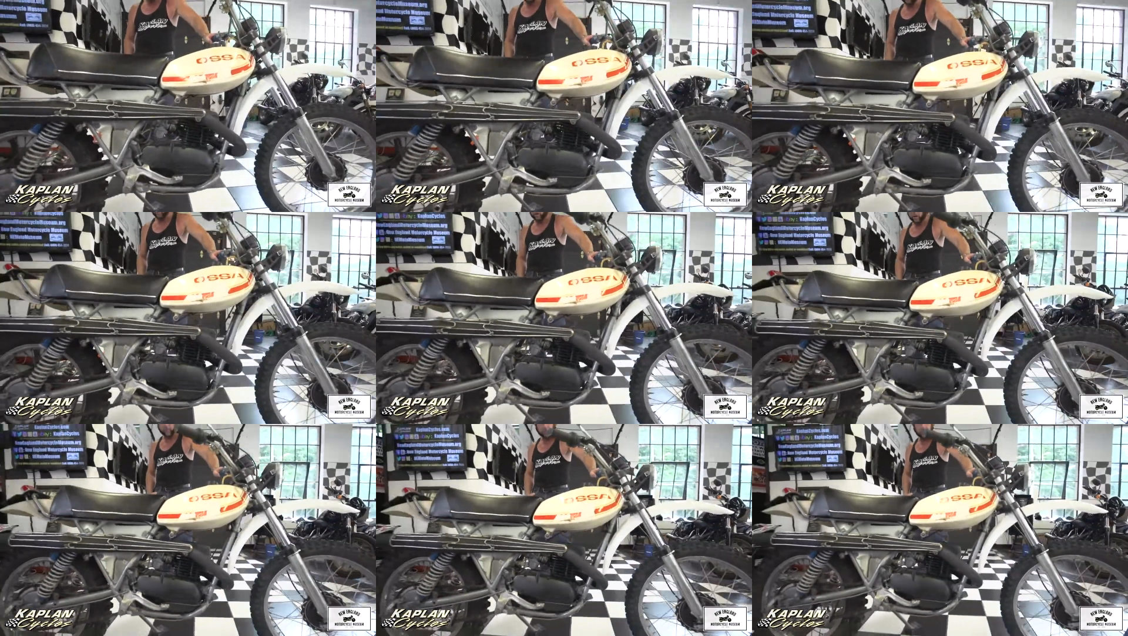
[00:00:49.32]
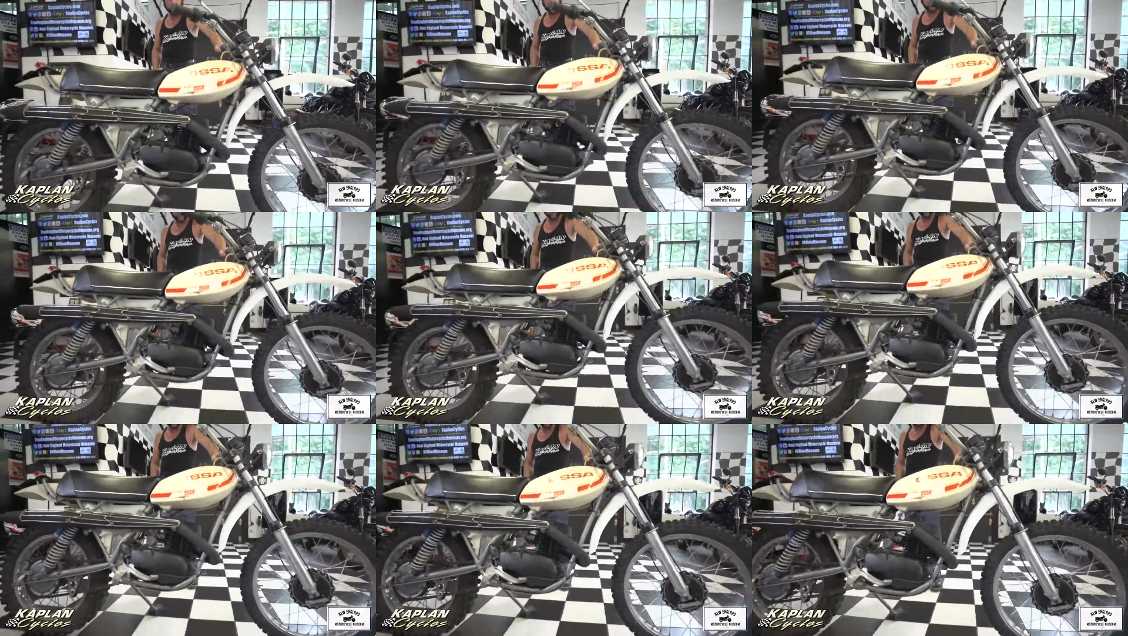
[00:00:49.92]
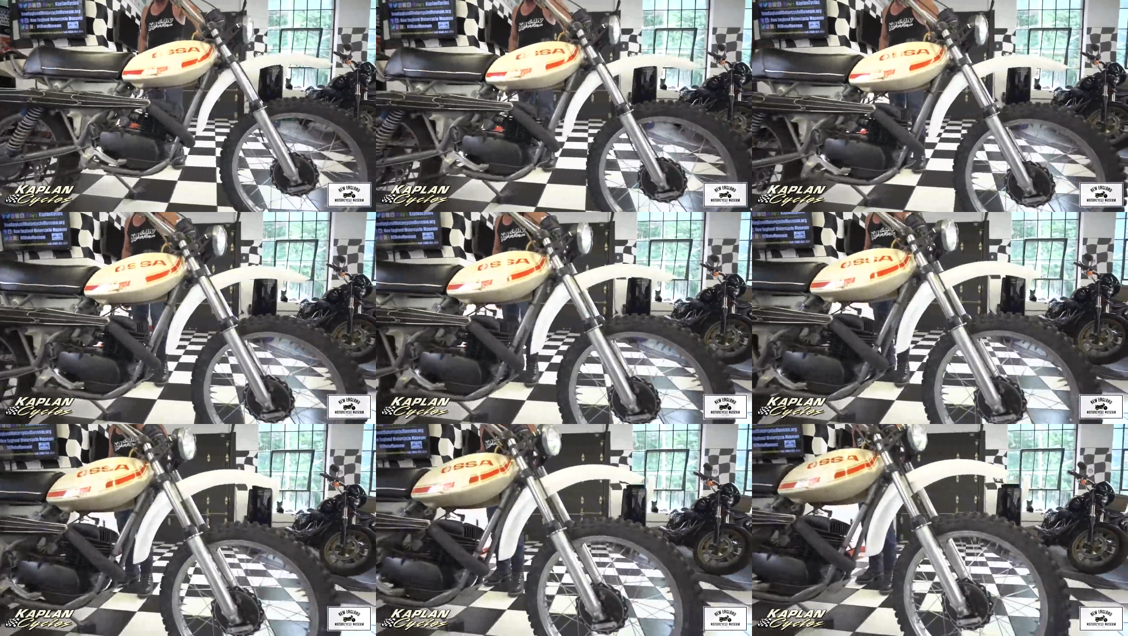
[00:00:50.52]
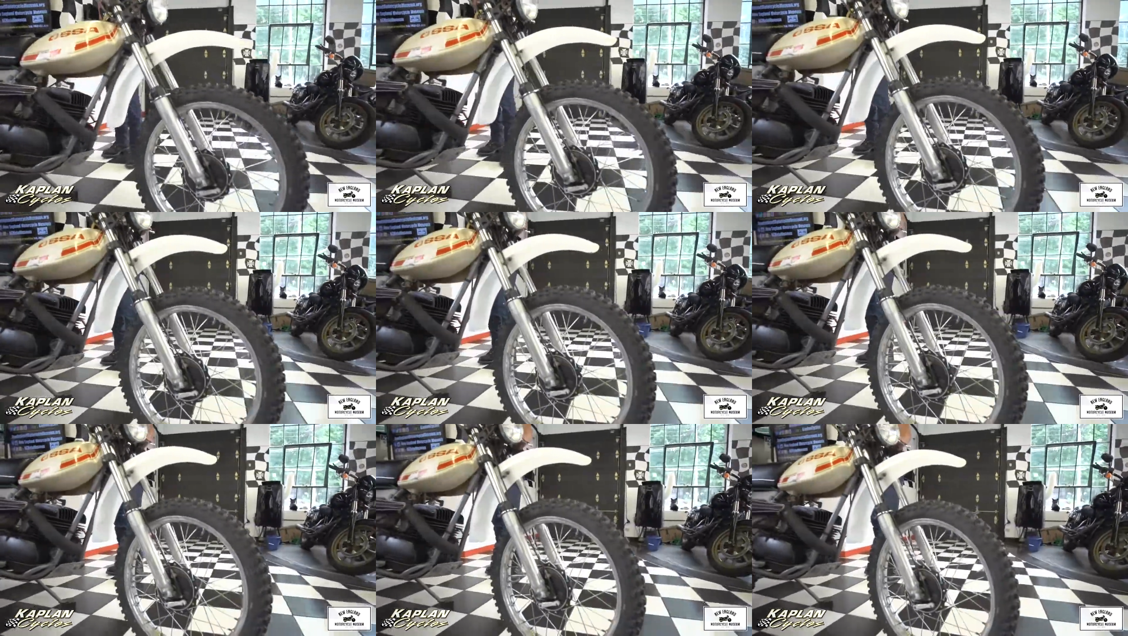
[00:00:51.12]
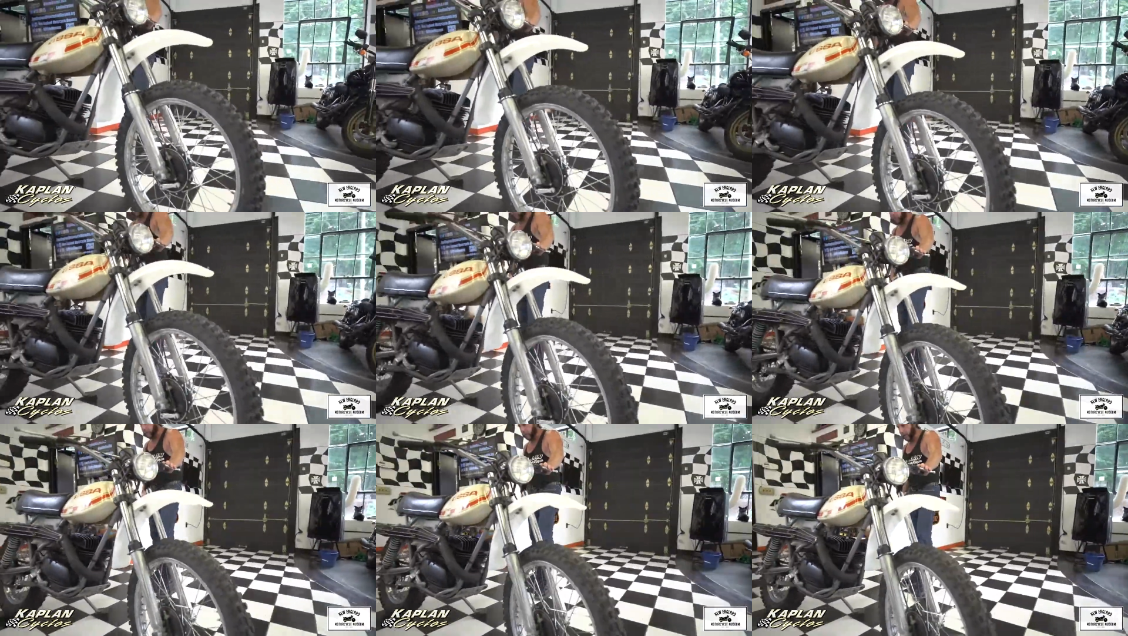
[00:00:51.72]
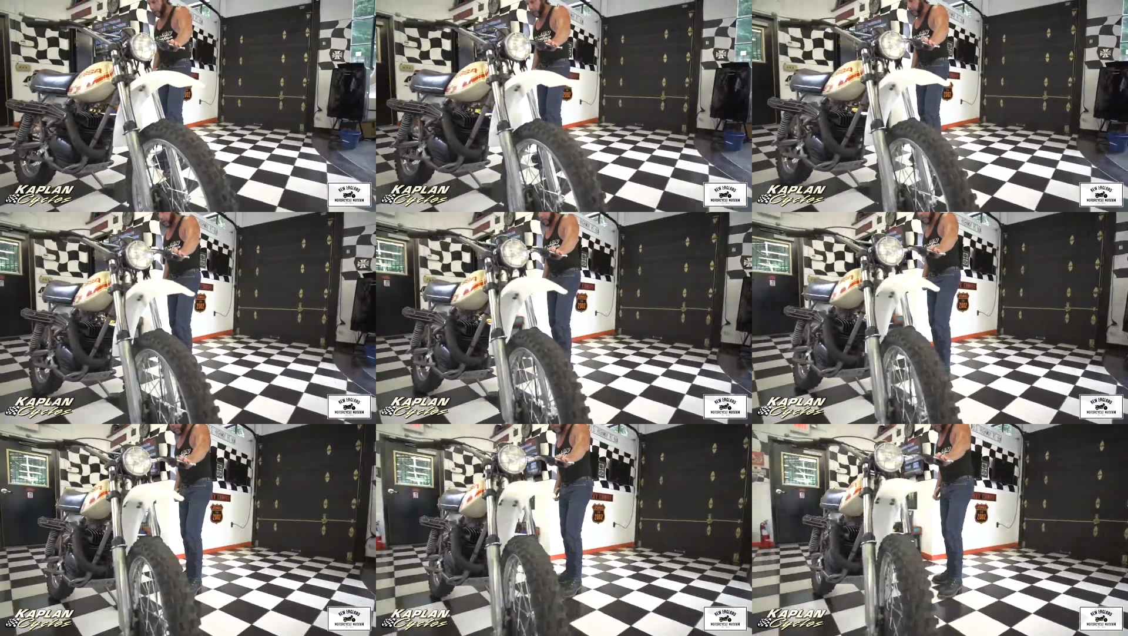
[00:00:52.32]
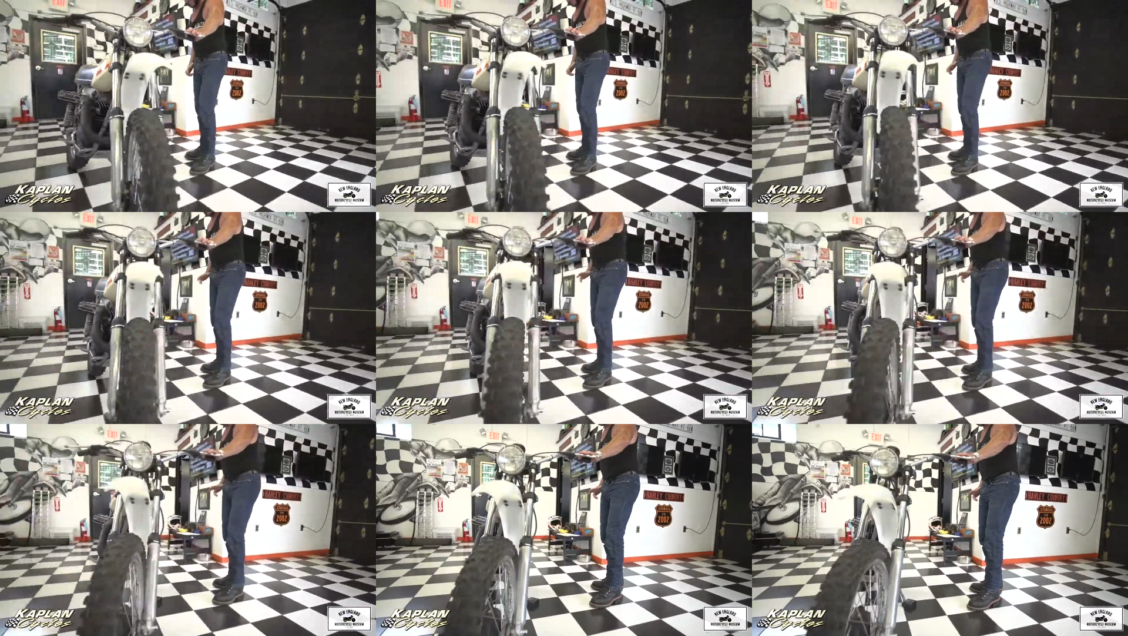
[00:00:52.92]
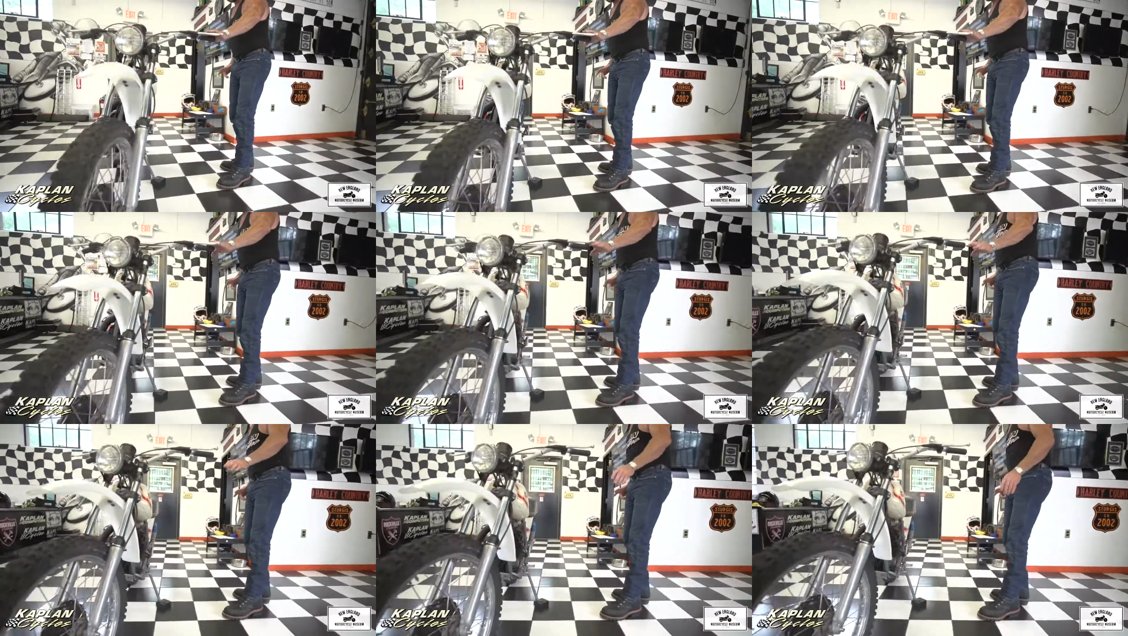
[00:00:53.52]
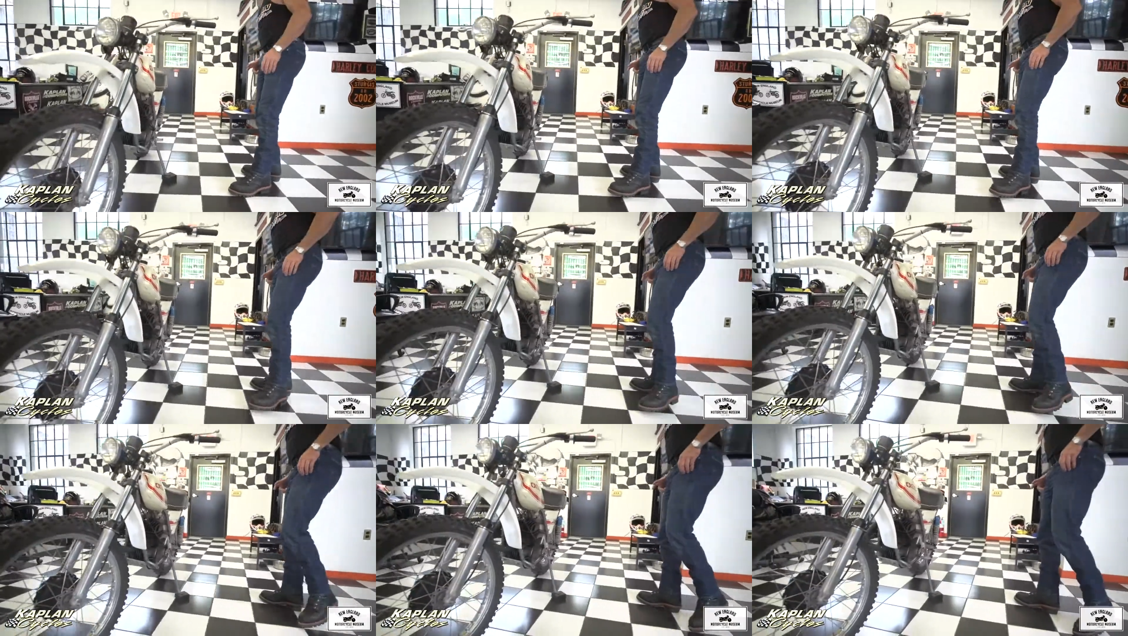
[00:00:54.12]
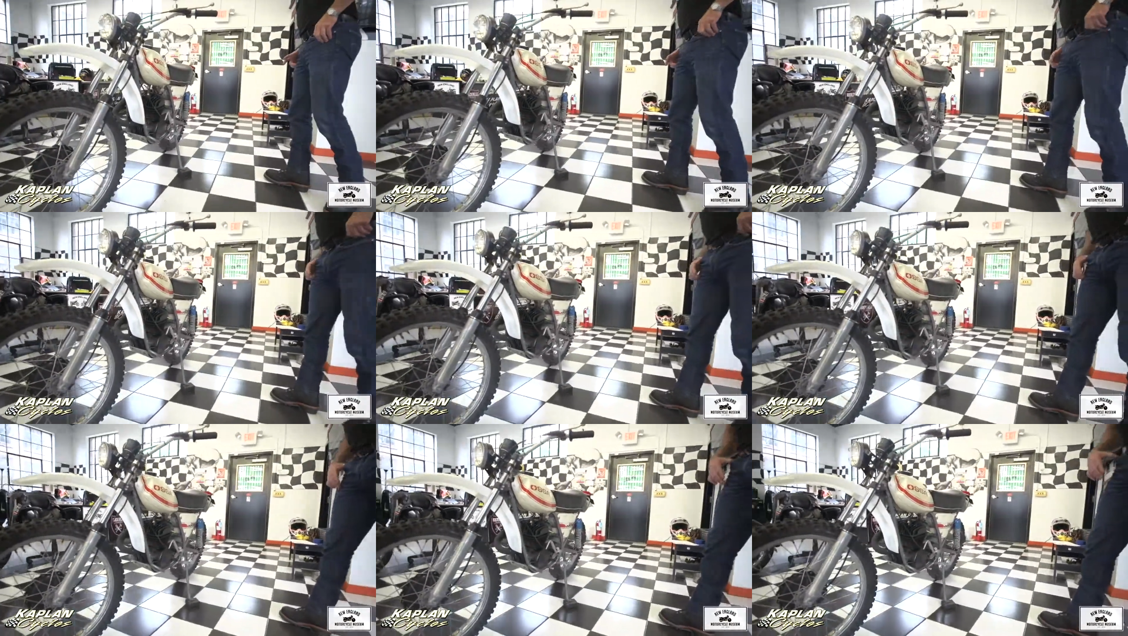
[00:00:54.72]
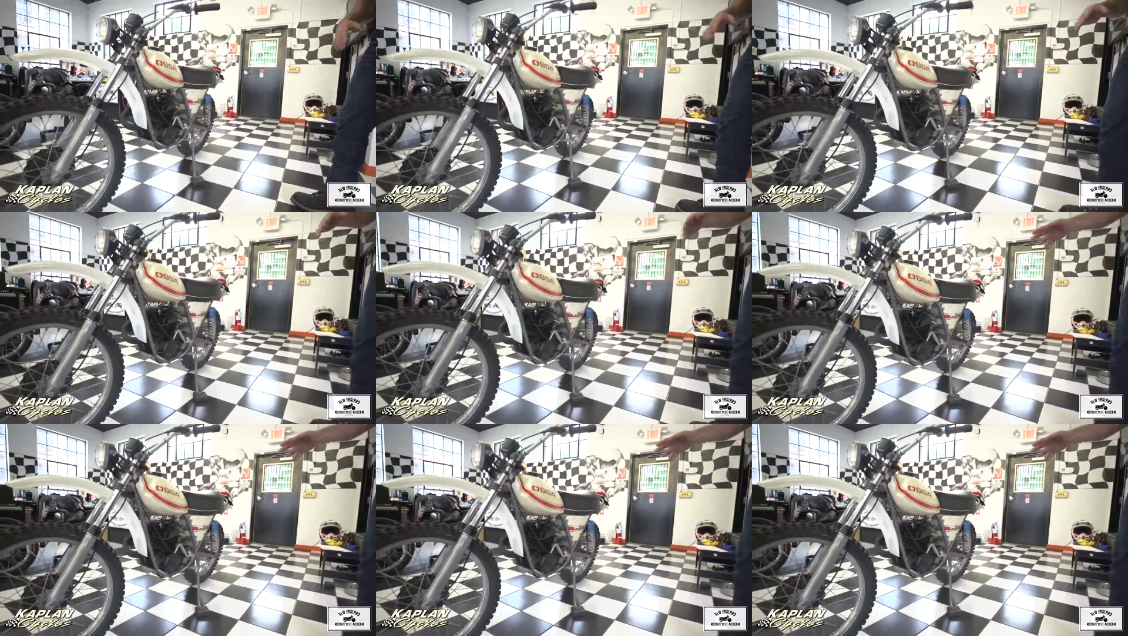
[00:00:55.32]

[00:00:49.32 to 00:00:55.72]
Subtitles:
No face is visible, so there are no lips to read.